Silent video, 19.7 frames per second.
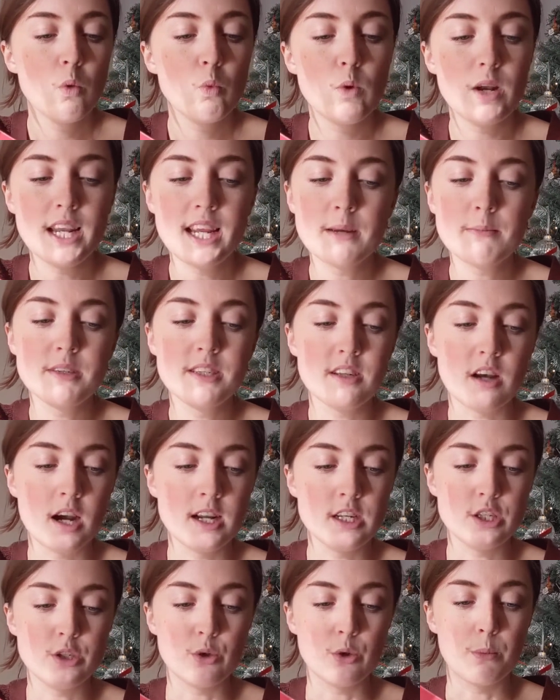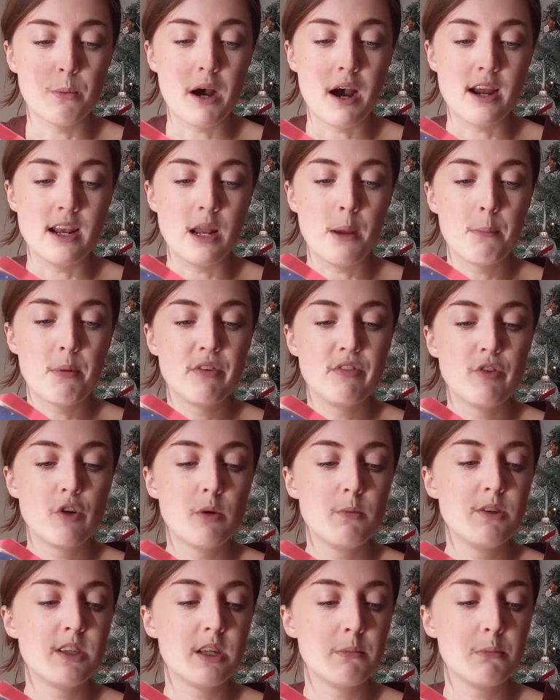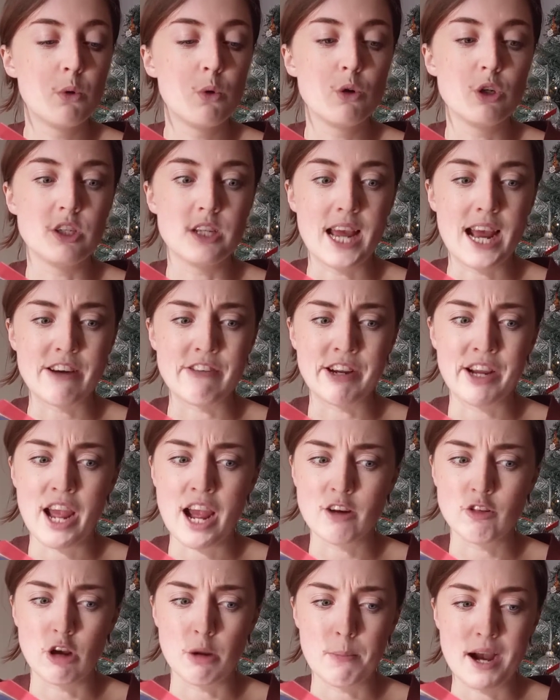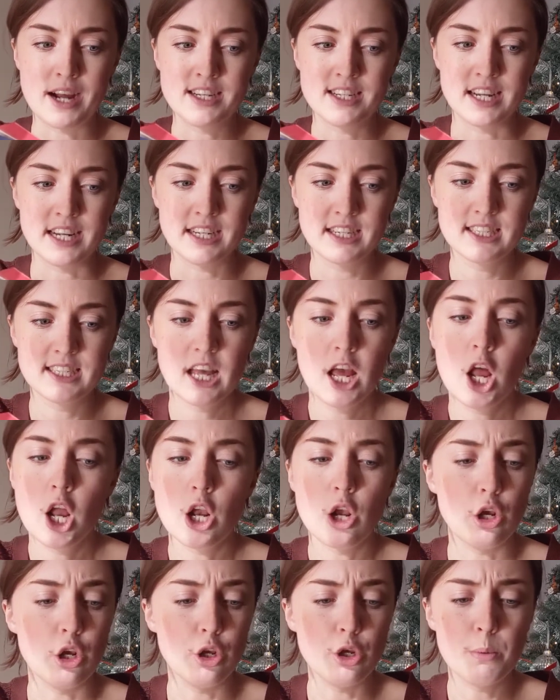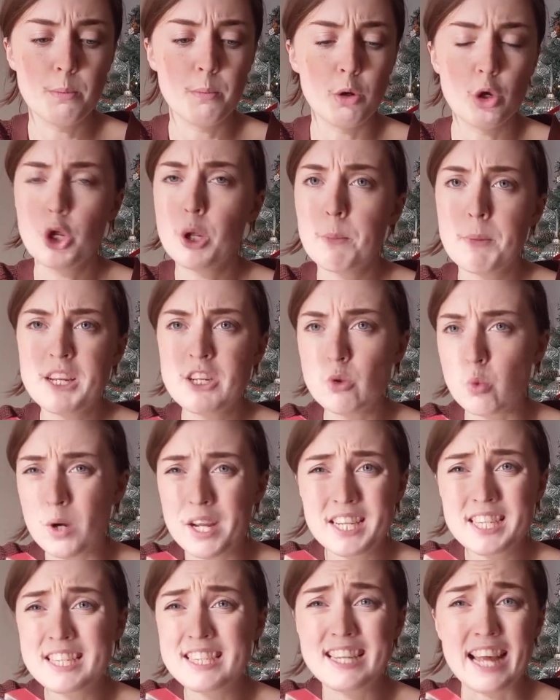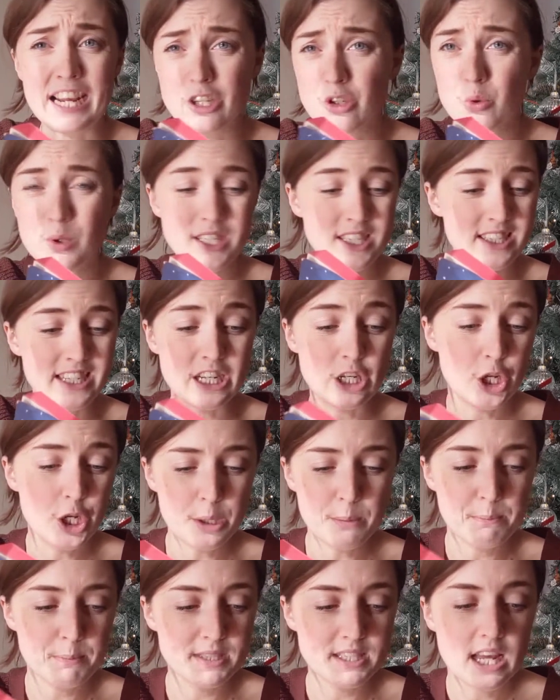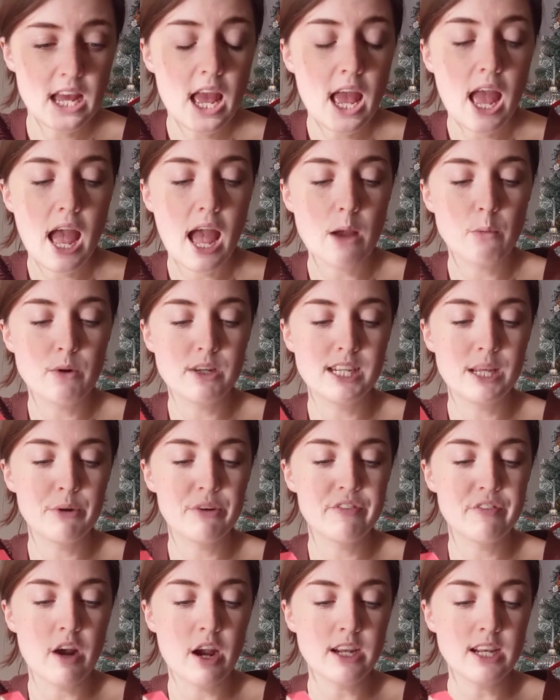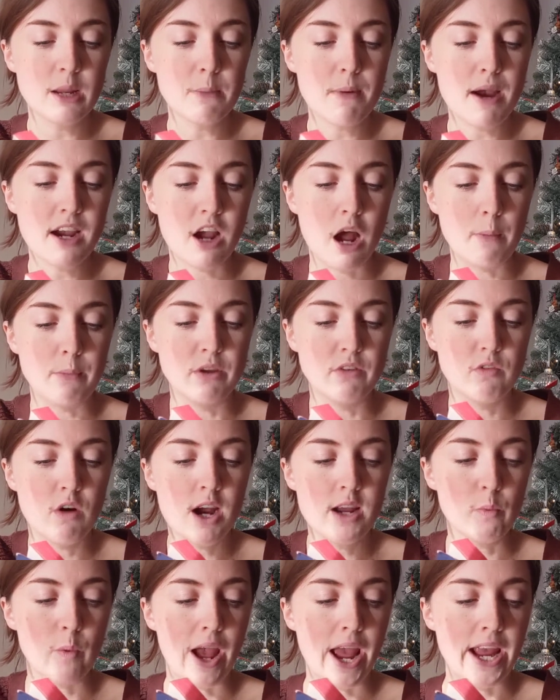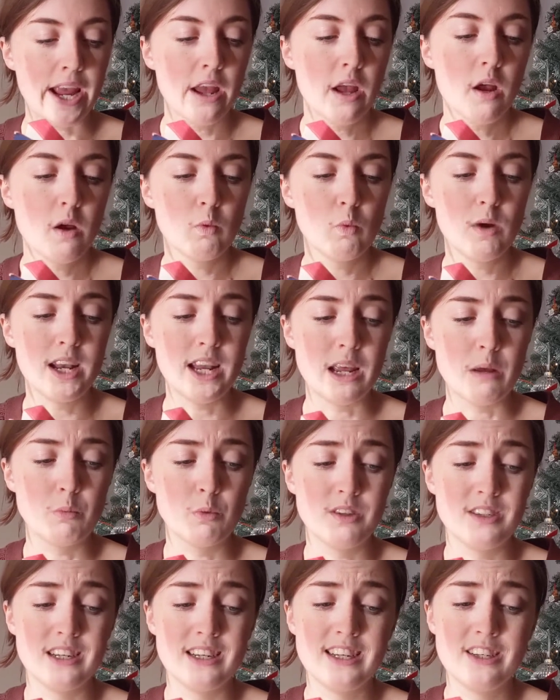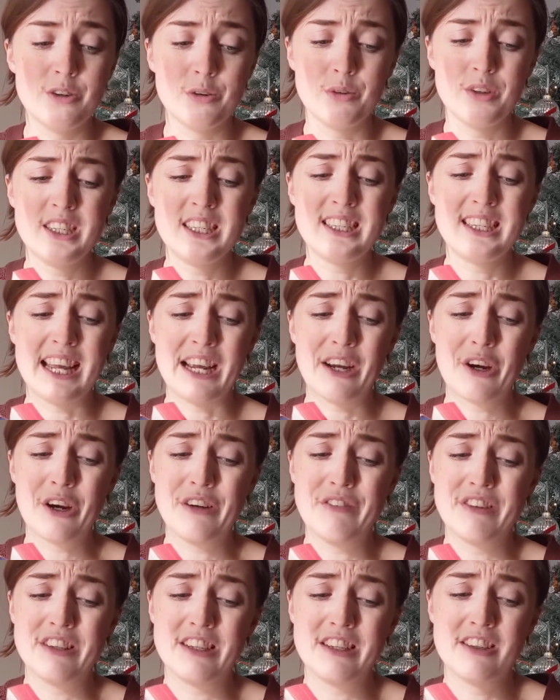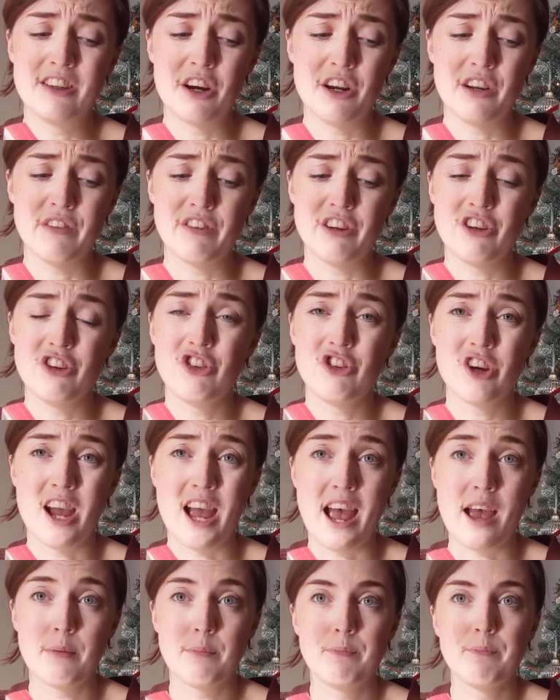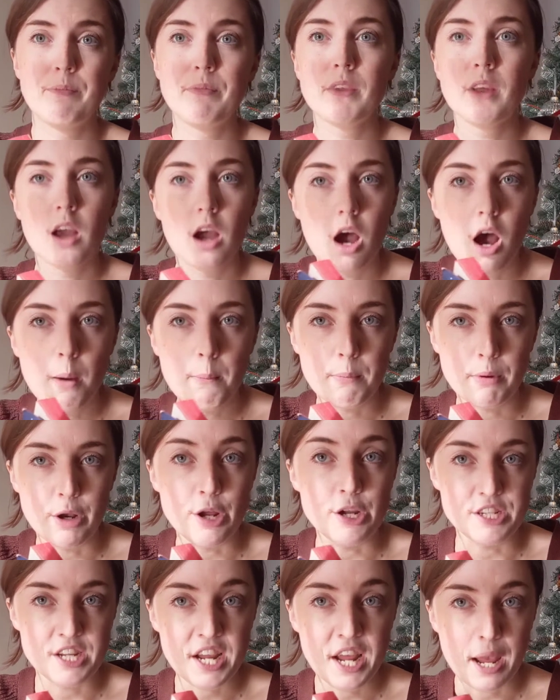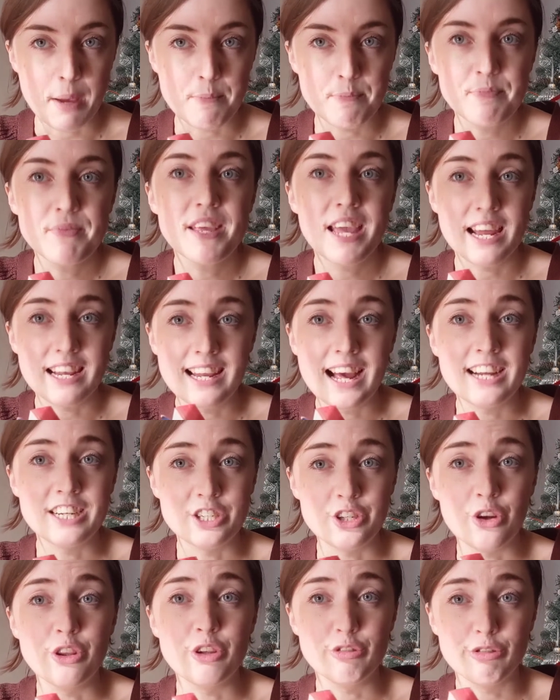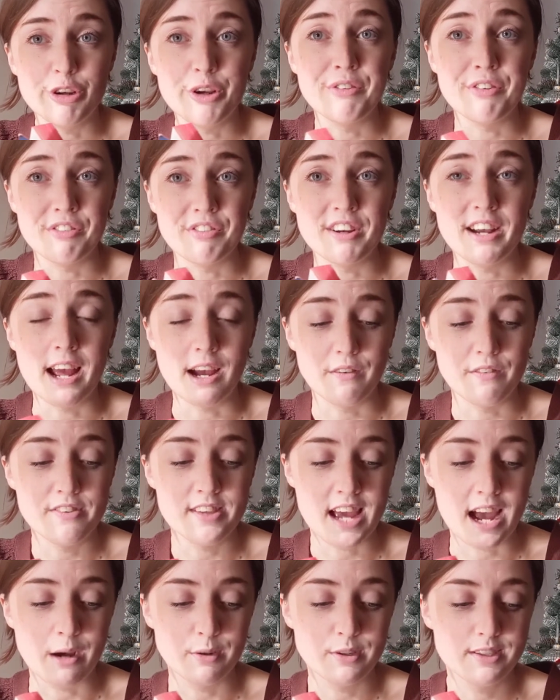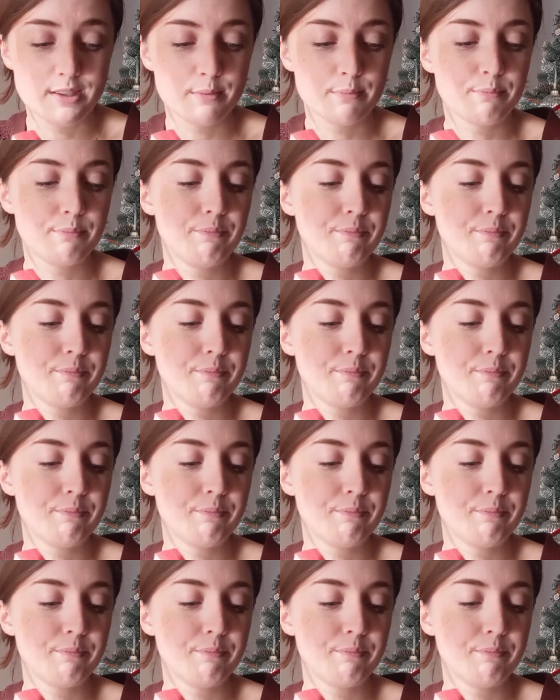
William's dinosaur pilot performed some more daring acrobatics, loop, loopy twists and twisty loops, and when they were finally back up the right way, William was a little sick over the side of his chair. Unbeknown to him, it landed on the roof of an elf's house.